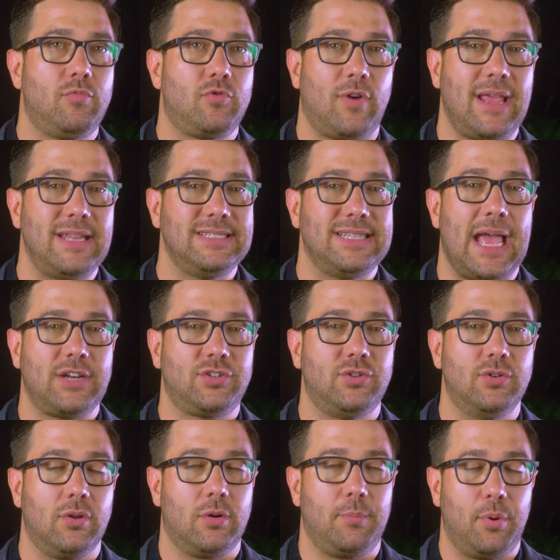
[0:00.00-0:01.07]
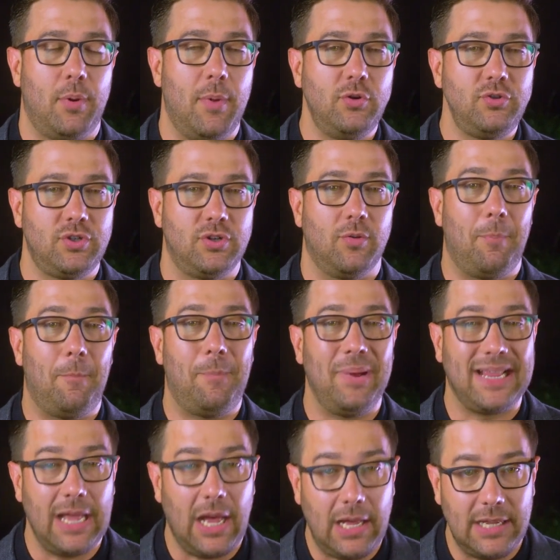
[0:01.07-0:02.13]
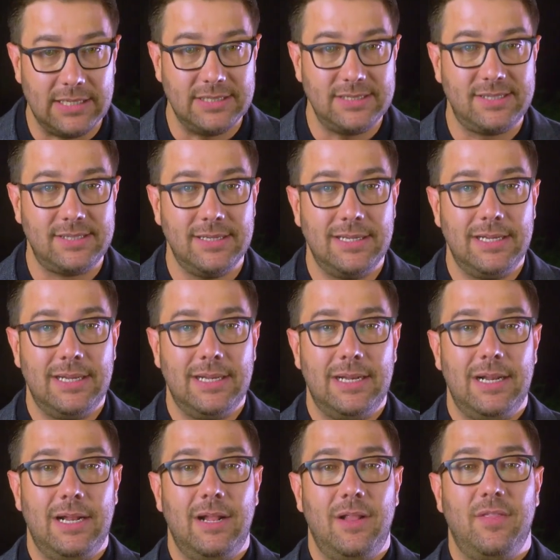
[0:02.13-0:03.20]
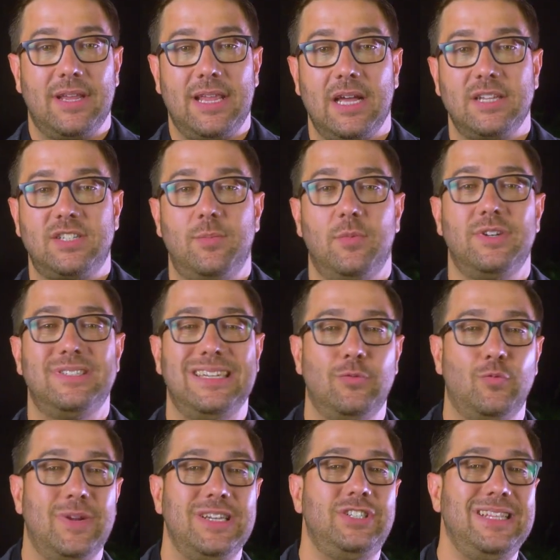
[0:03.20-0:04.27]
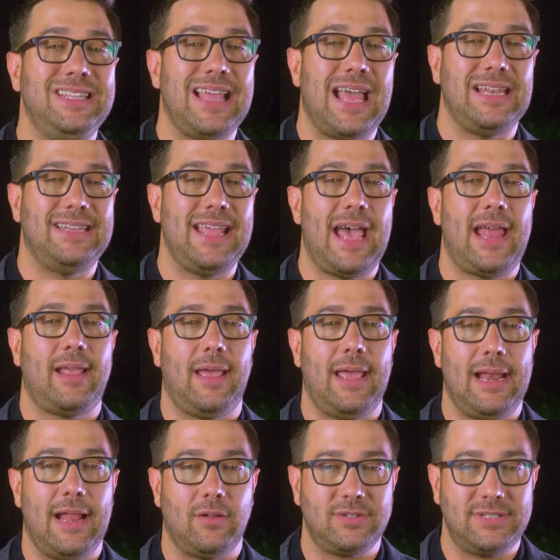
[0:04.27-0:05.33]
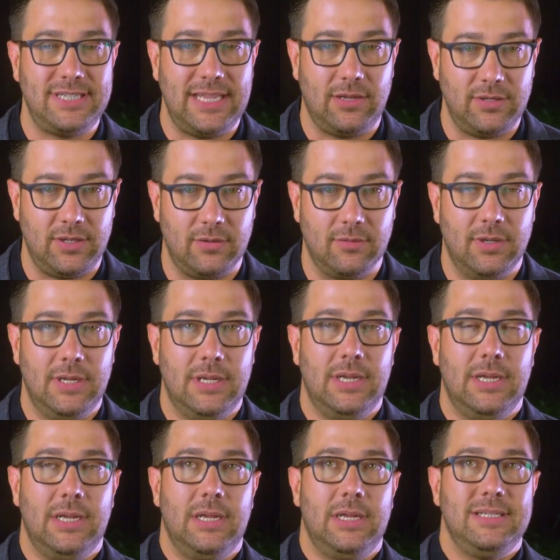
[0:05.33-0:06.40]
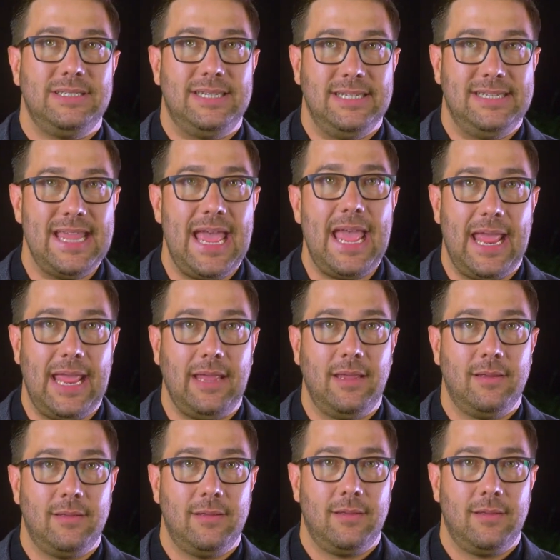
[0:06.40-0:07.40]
transactional or promotional because the customer is enriching that data. And I'll tell you, today,